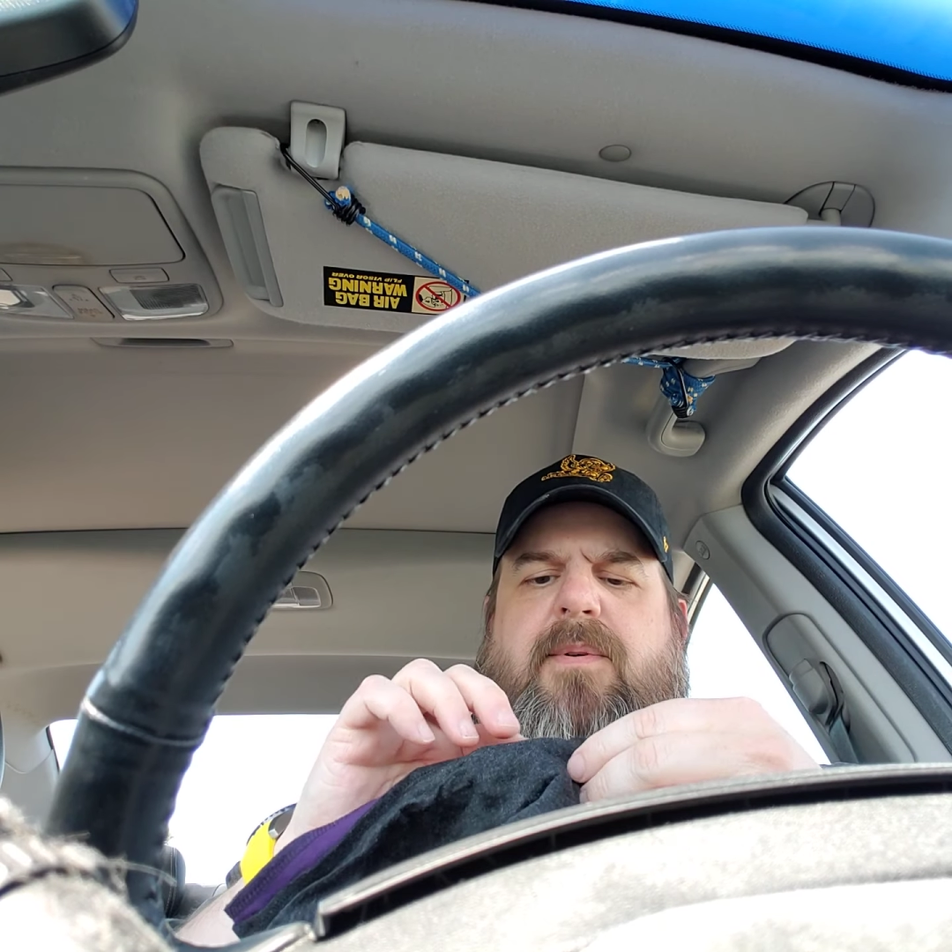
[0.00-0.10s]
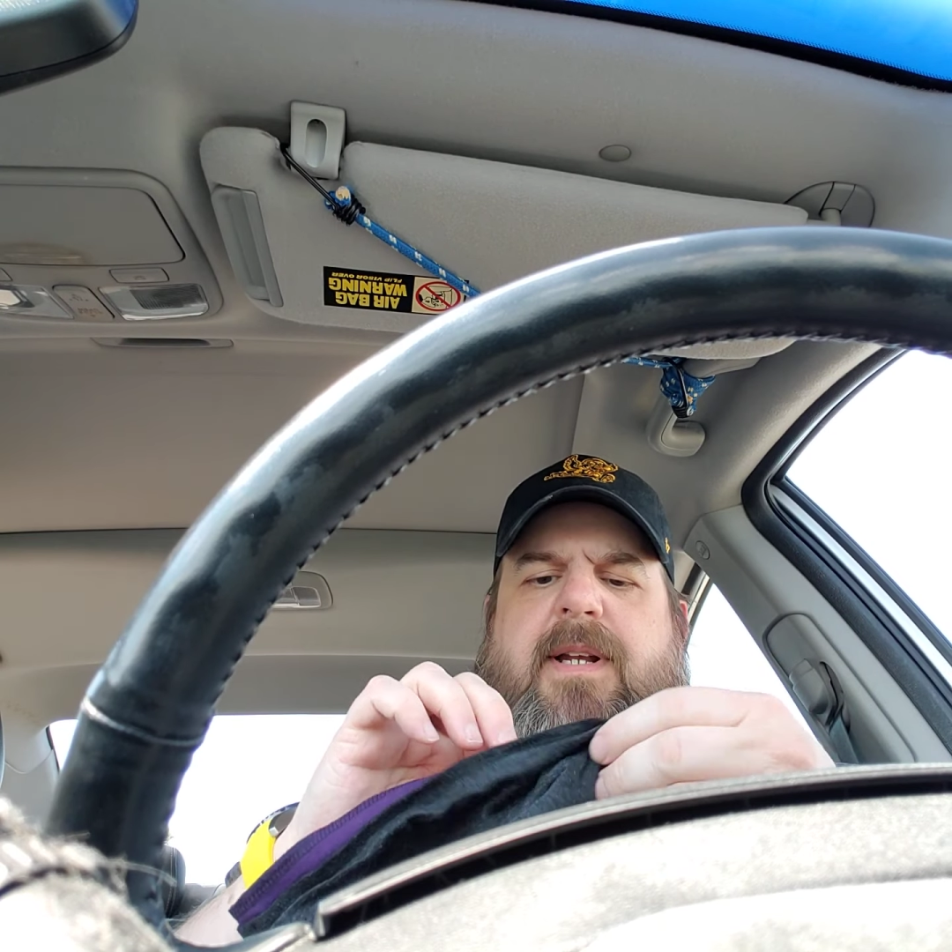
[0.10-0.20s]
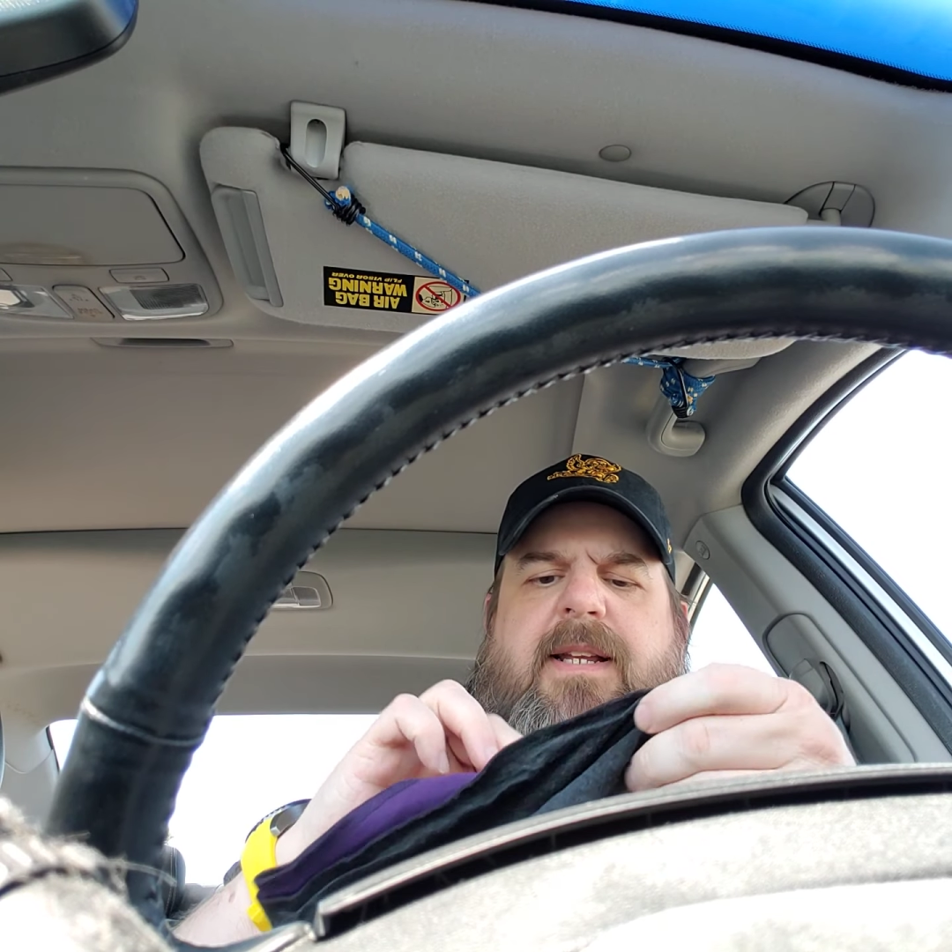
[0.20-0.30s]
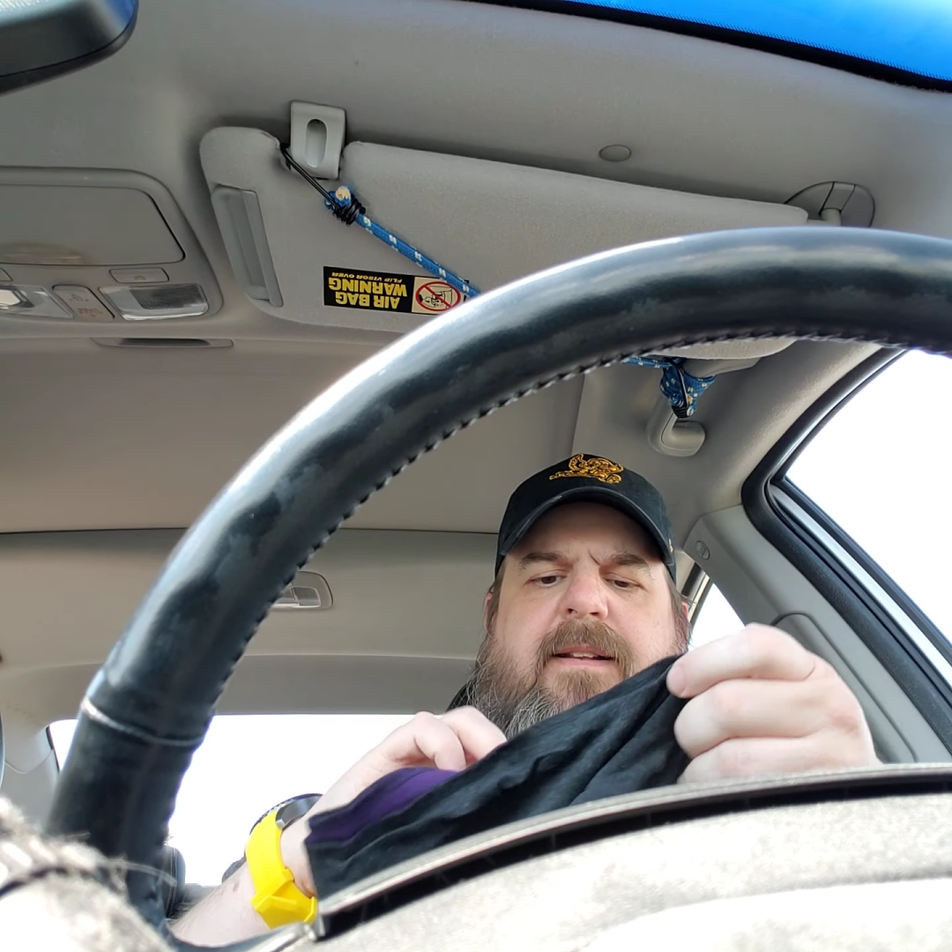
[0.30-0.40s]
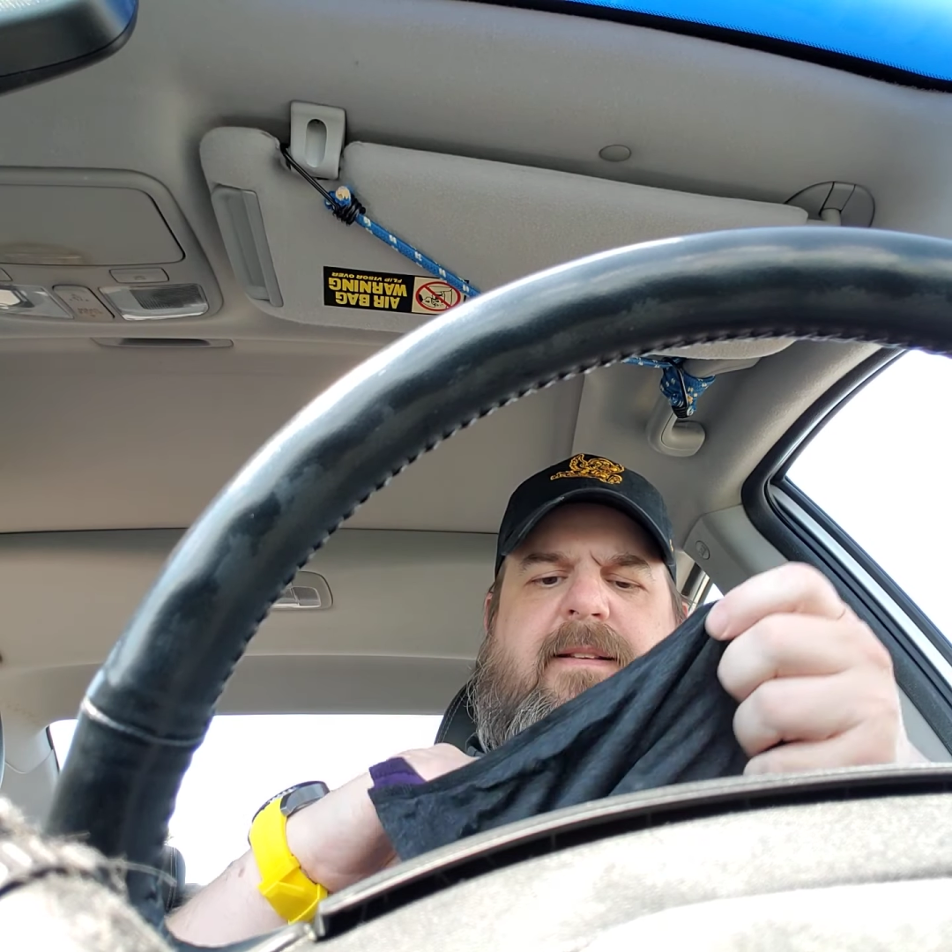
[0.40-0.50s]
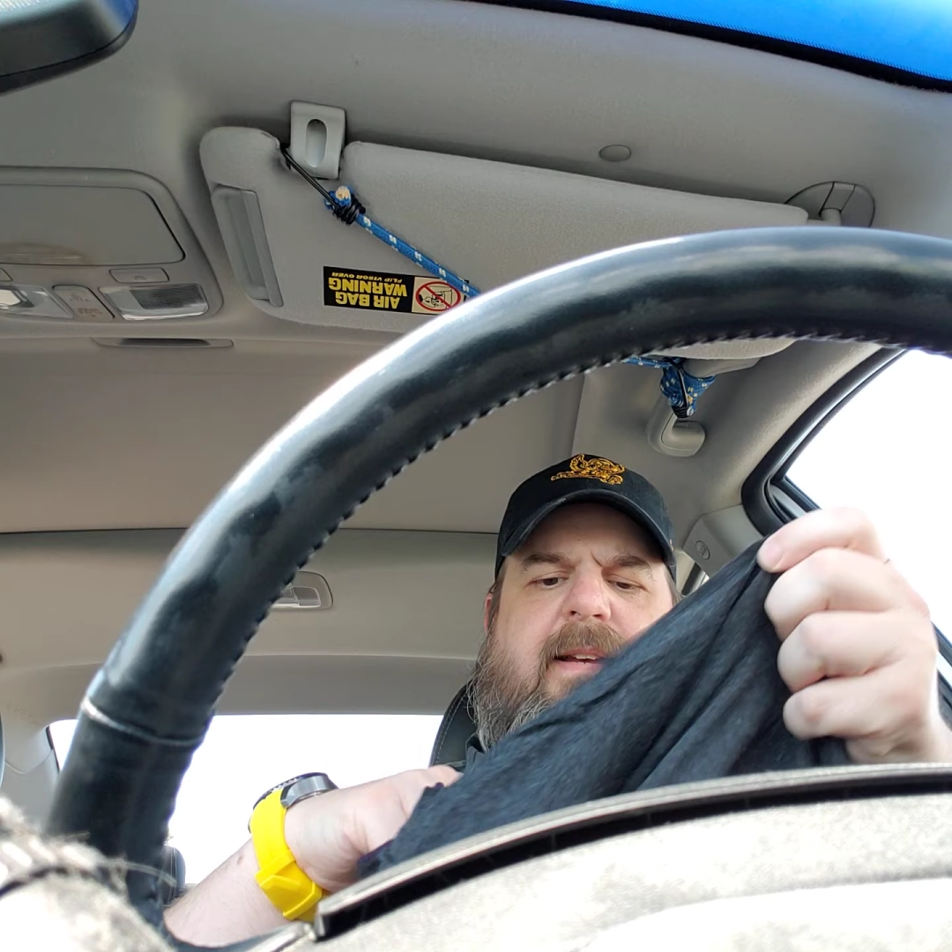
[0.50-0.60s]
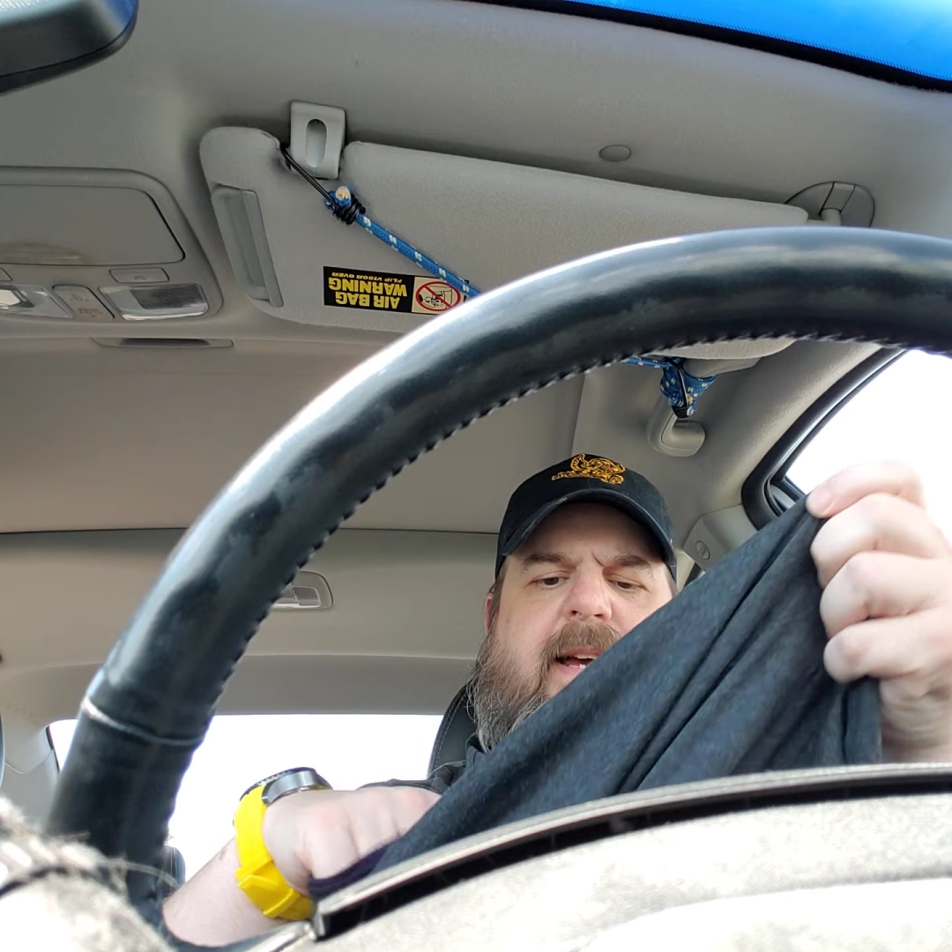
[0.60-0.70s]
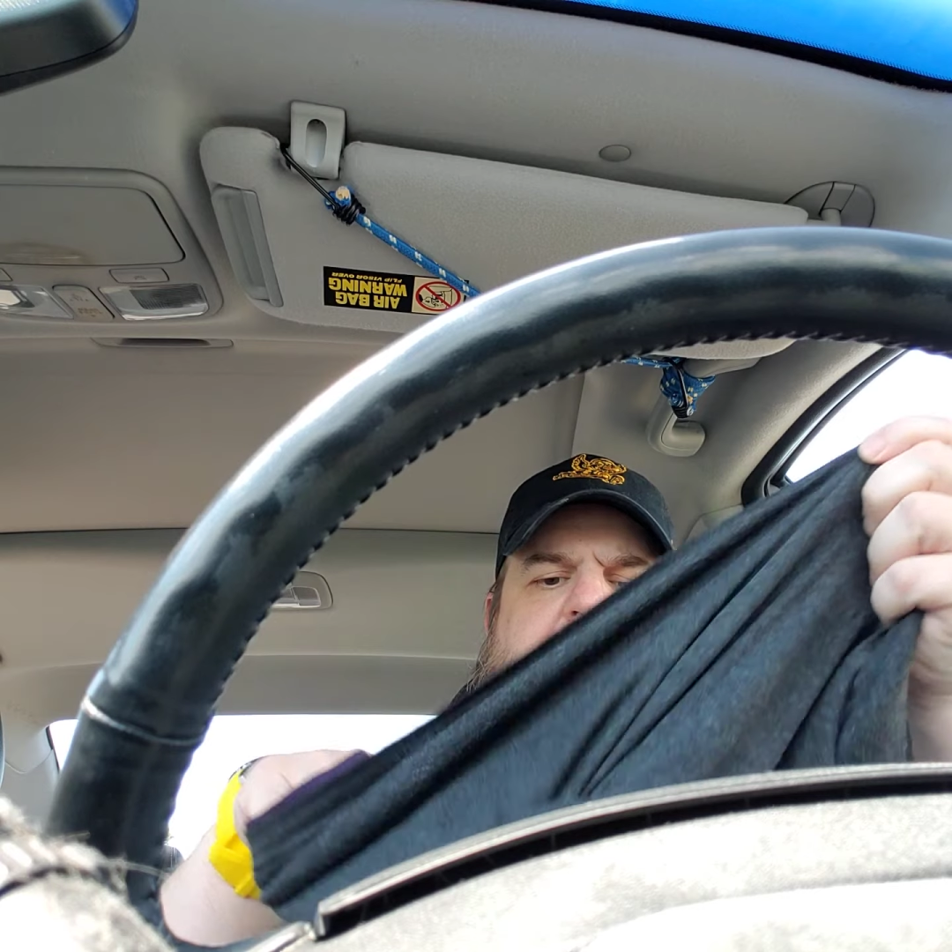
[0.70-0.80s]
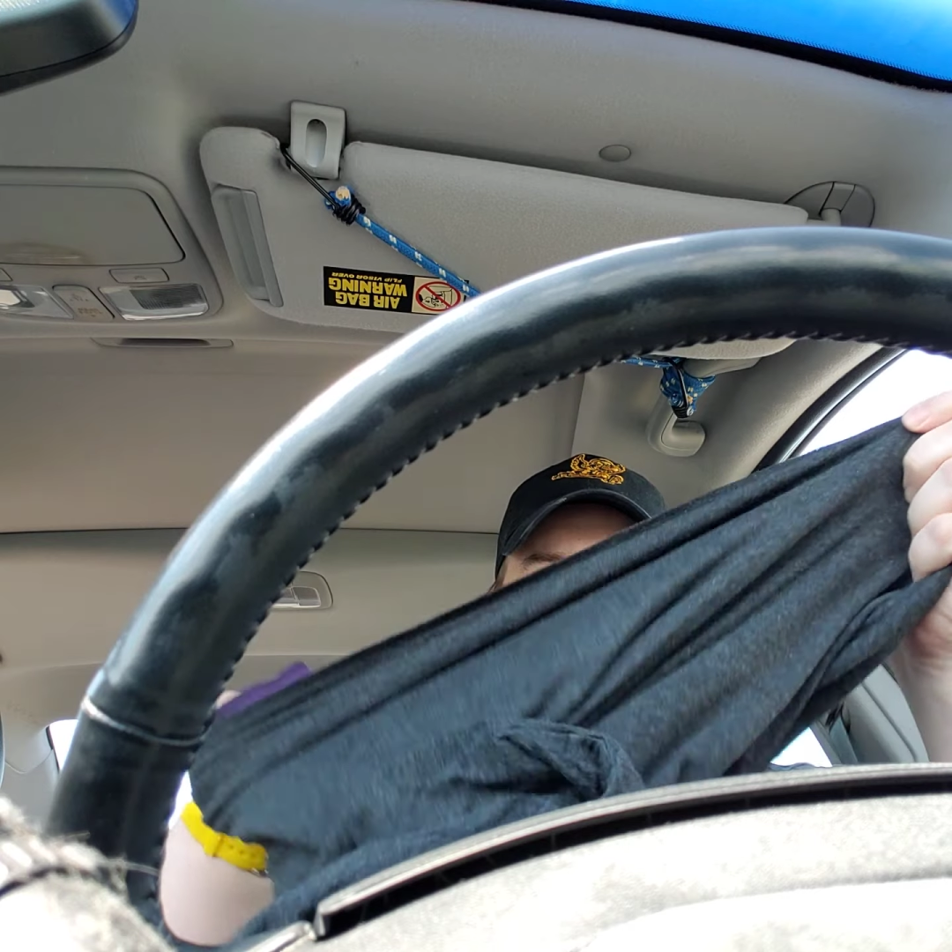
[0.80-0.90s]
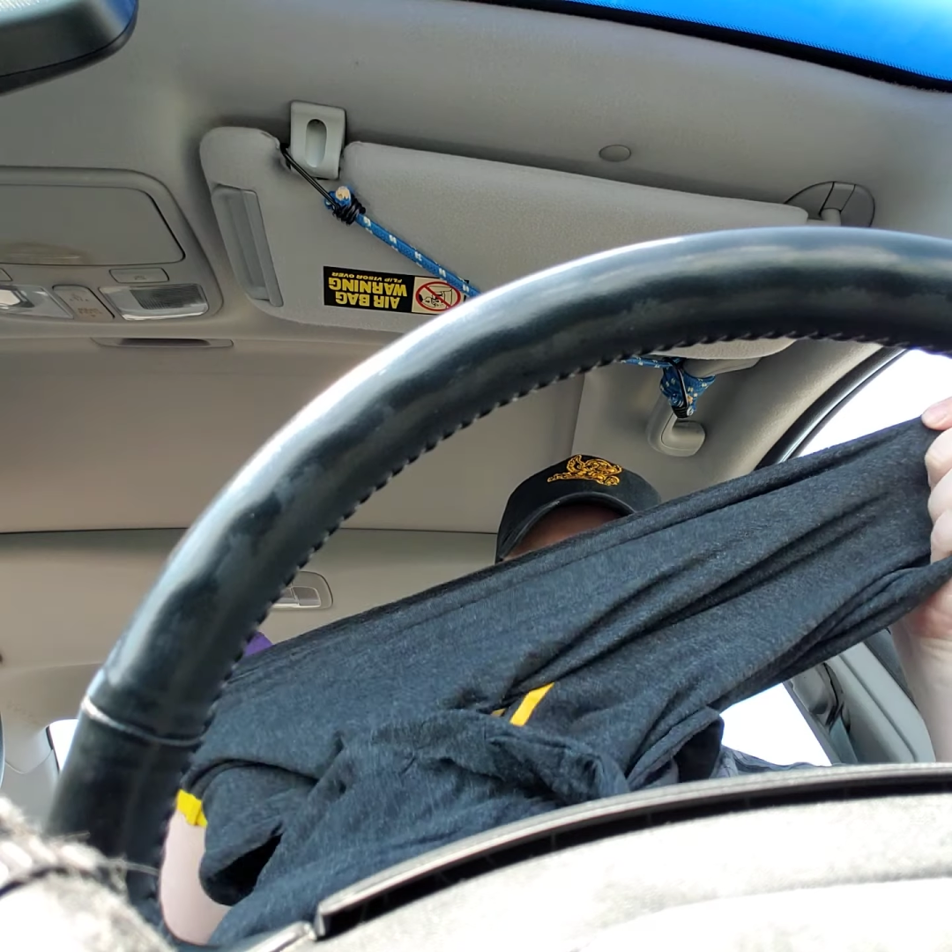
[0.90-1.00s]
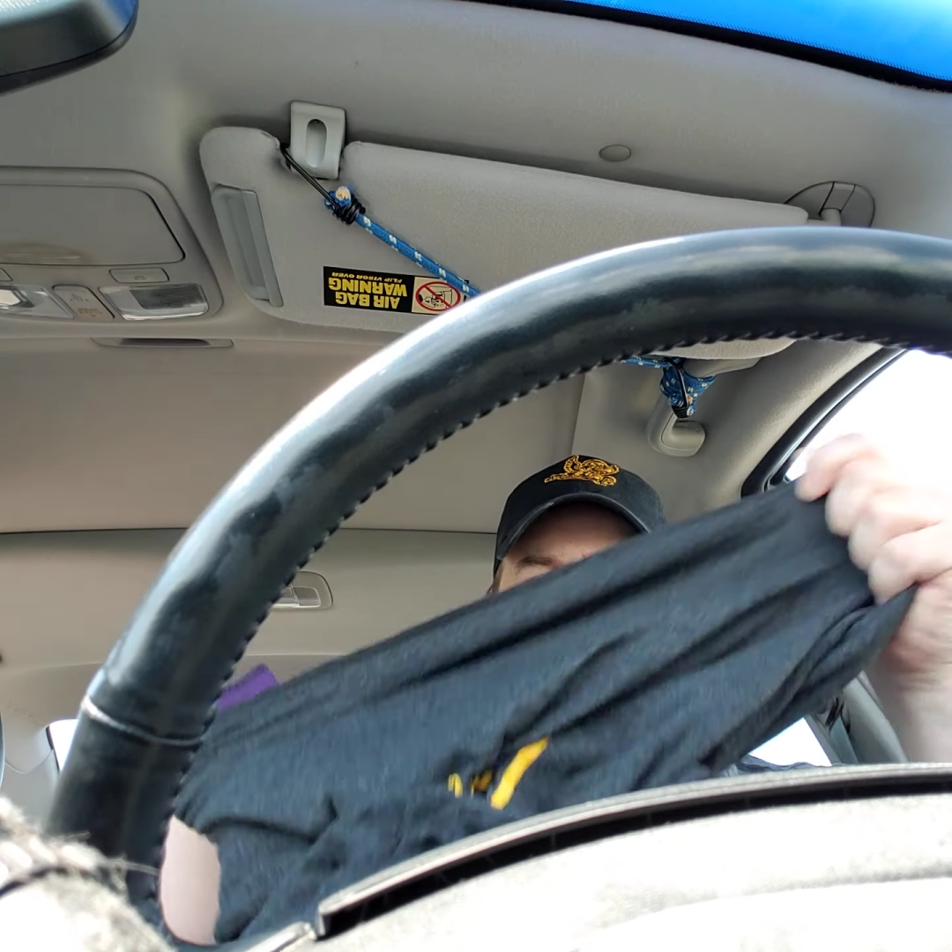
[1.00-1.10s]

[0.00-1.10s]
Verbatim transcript: on the inside,